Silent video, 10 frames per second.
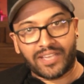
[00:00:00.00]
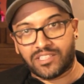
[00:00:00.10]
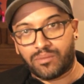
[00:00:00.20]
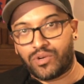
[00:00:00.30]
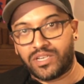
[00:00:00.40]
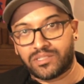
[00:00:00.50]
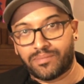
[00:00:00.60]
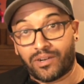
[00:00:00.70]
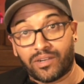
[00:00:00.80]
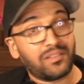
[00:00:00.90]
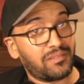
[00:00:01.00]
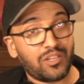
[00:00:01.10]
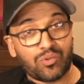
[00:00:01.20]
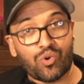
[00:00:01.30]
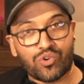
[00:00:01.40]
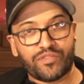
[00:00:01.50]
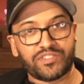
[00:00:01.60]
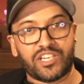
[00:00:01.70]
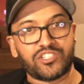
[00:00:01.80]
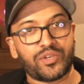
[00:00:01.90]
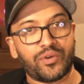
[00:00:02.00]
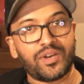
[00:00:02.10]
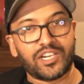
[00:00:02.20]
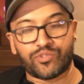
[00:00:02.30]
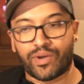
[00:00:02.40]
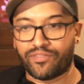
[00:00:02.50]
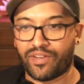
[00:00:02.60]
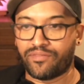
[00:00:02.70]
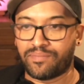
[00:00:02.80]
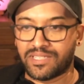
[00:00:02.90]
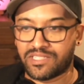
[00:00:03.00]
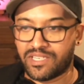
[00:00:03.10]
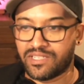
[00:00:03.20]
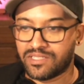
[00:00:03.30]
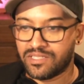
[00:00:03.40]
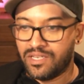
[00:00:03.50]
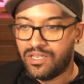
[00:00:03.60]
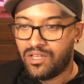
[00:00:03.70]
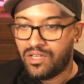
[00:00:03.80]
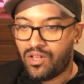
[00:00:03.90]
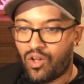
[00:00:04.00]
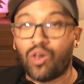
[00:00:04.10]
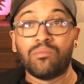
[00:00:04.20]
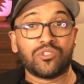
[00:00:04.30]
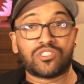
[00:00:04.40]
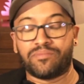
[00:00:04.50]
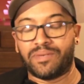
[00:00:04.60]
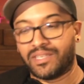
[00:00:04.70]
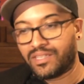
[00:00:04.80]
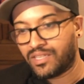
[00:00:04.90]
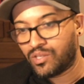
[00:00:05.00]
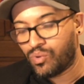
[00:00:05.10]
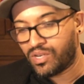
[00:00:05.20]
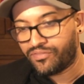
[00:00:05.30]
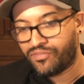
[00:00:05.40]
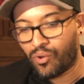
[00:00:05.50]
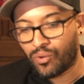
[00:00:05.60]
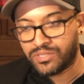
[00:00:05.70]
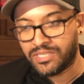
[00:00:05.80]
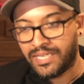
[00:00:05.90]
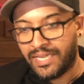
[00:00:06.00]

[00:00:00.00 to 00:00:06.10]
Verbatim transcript: summarized about a quarter of a century, really, 25 plus years almost of being in the workforce.